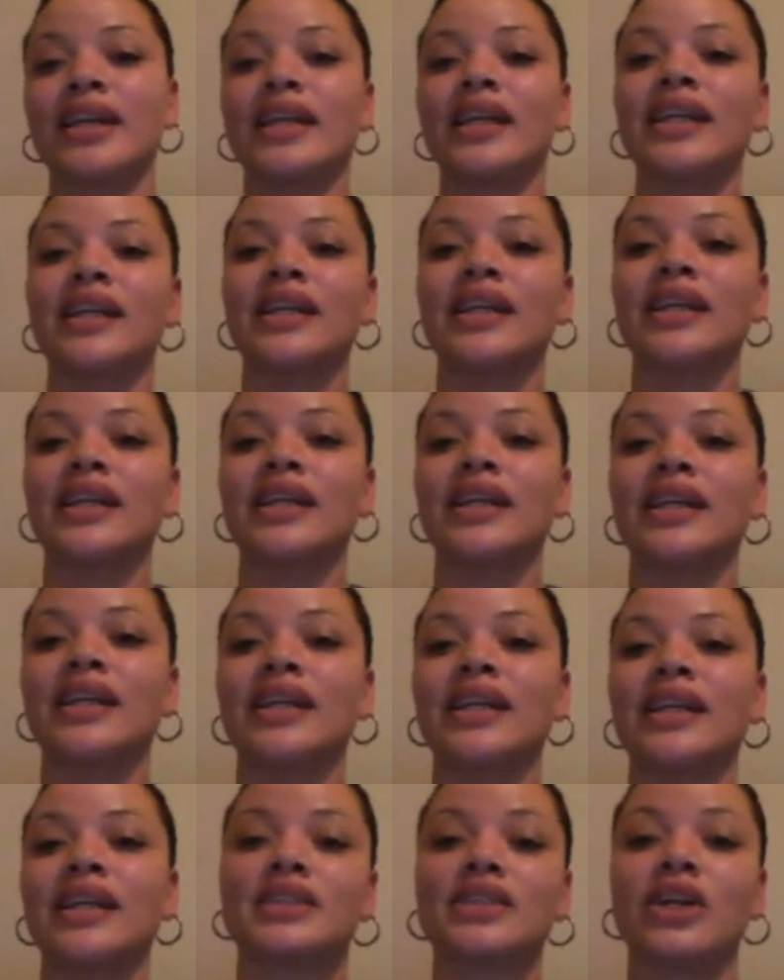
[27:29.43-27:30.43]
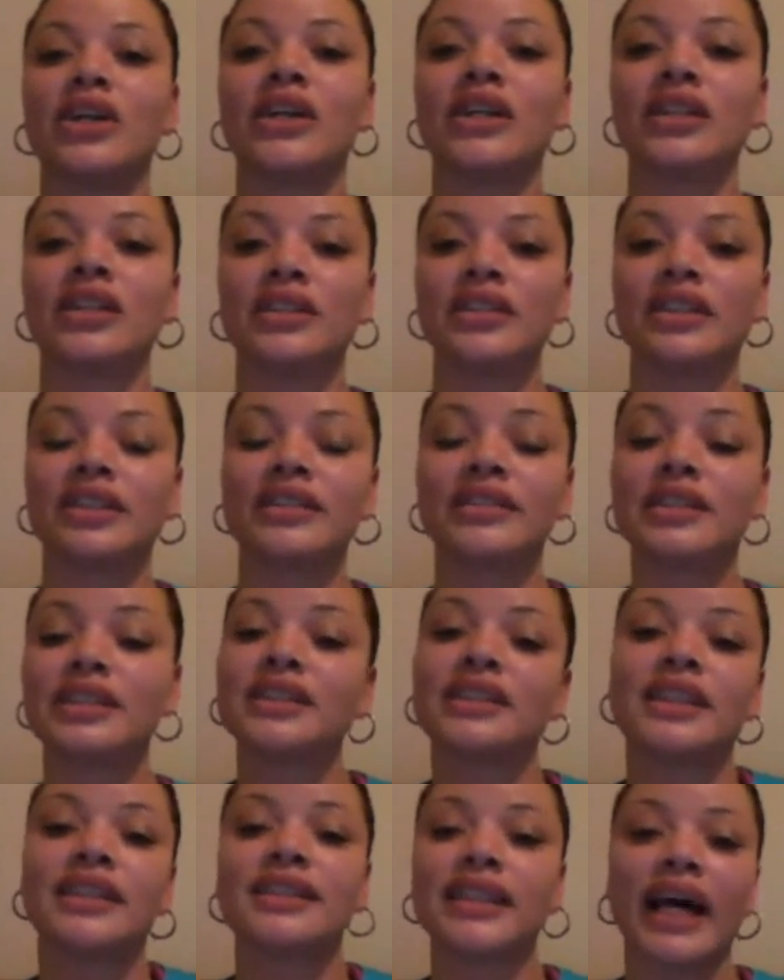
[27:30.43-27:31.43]
and he has the Stark look,
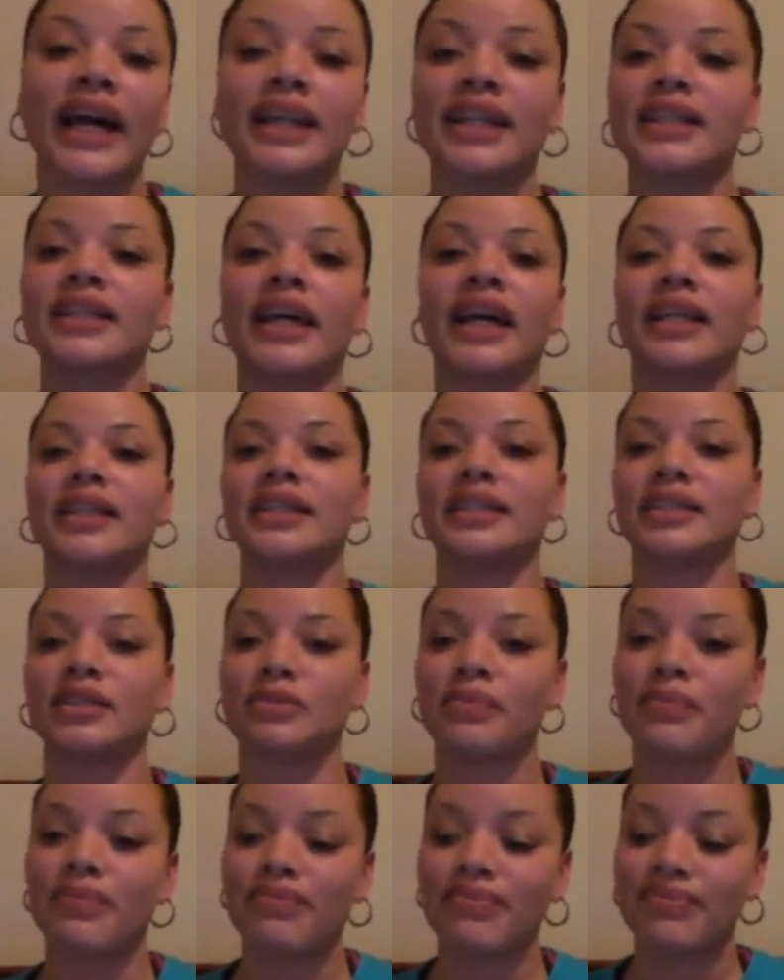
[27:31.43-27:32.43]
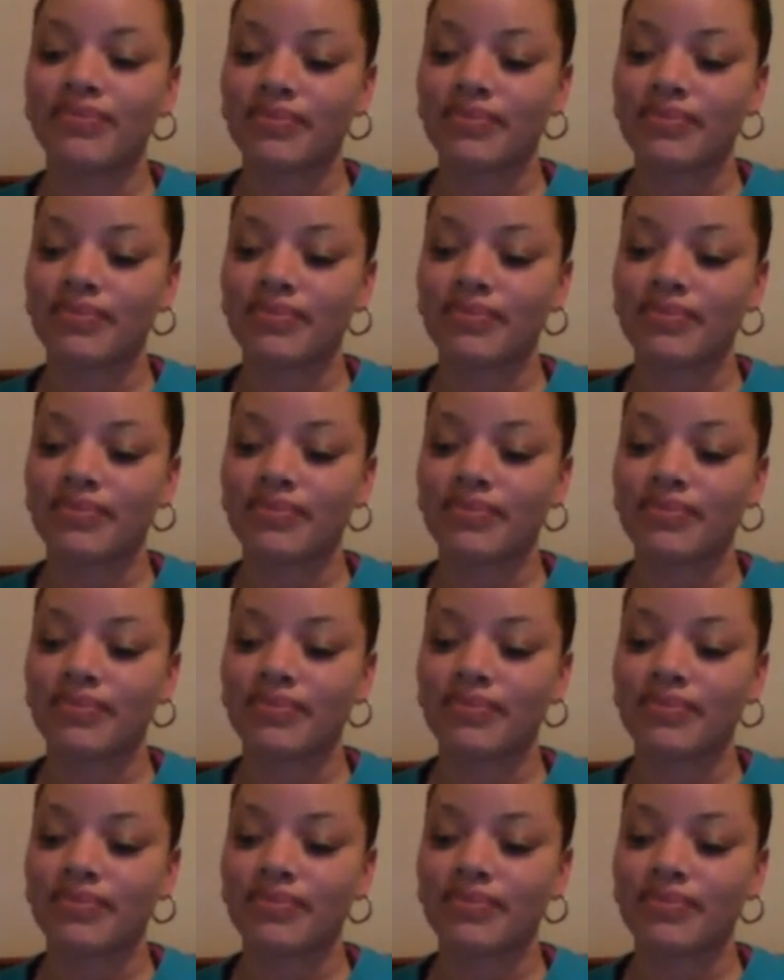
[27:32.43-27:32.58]
they're just excited that